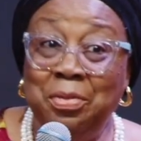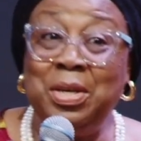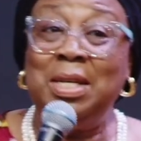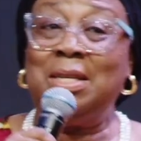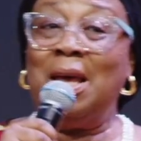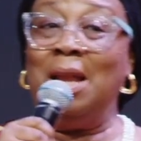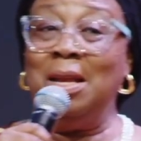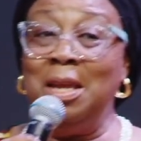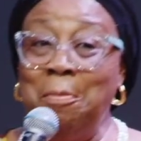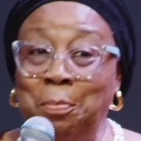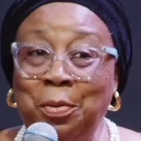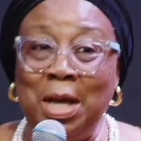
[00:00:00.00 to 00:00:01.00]
The
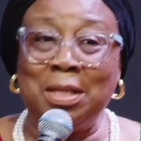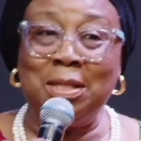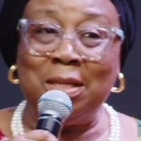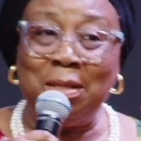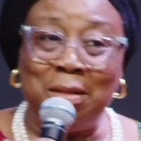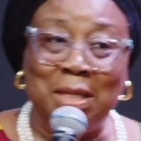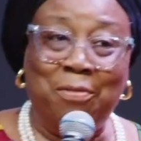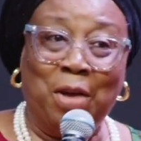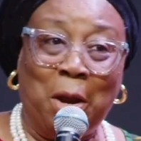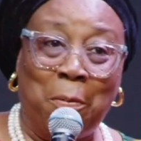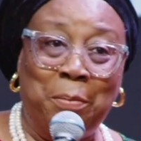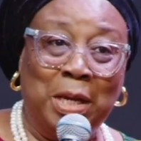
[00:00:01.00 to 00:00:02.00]
deliberate
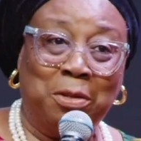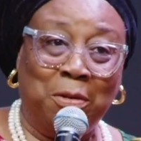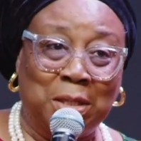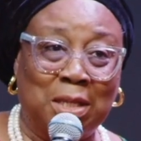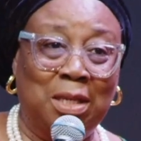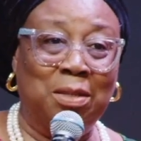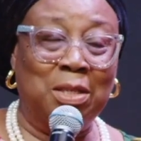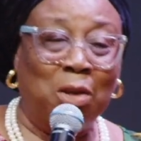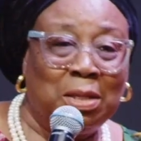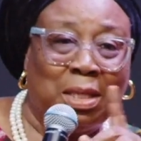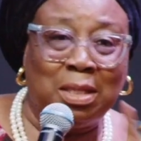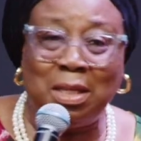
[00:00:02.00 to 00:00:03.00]
development of skills.
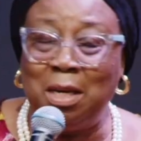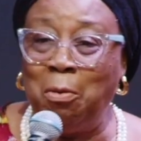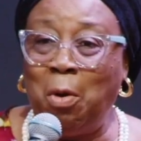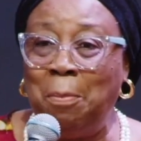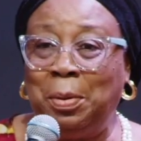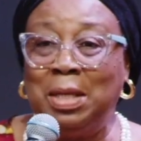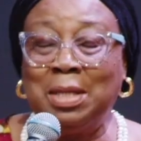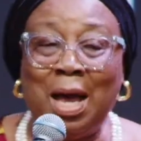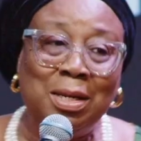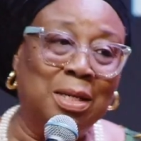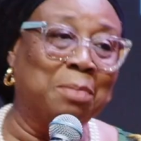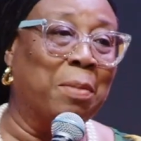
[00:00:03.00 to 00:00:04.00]
Not sitting in one place.
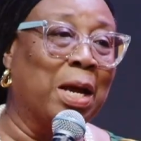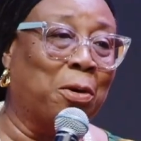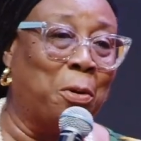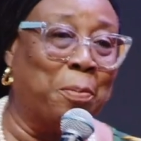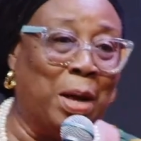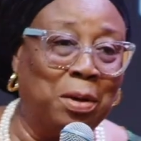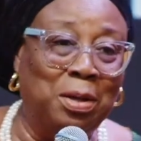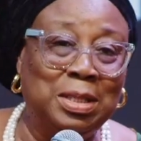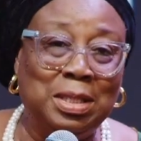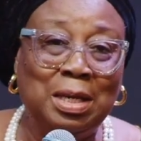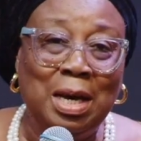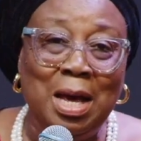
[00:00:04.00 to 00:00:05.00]
I did
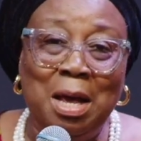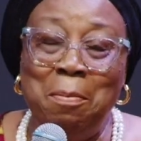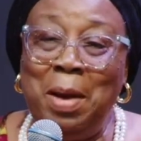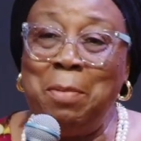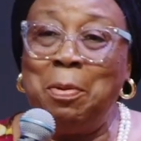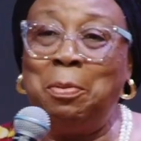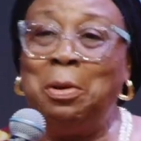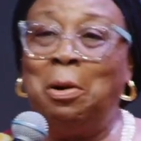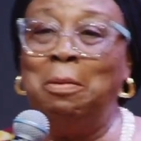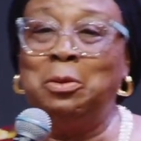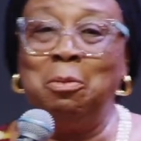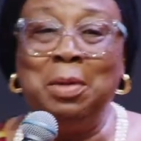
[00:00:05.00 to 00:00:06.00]
microbiology. Many people
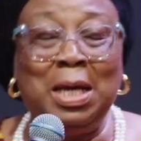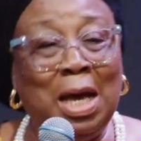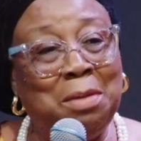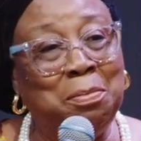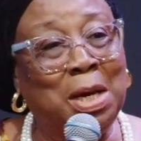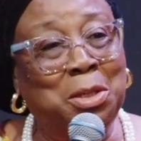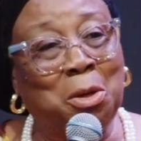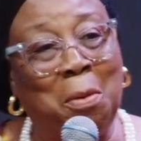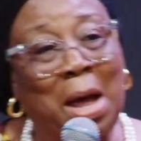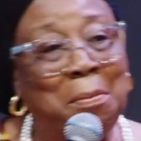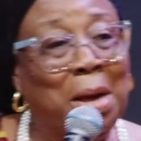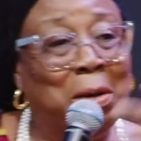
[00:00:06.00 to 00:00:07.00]
come to me, get me a job.
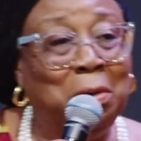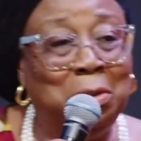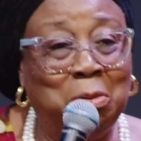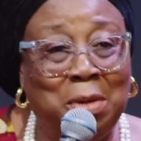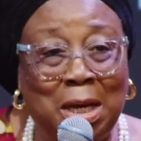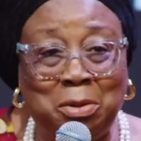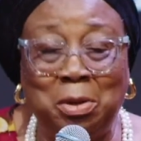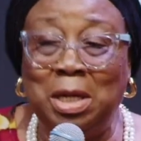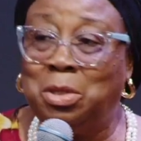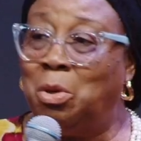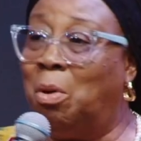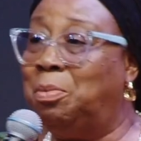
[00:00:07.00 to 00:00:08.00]
Where am I going to get you
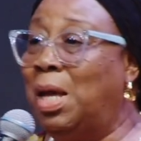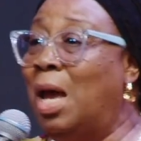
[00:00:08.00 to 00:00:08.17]
a job?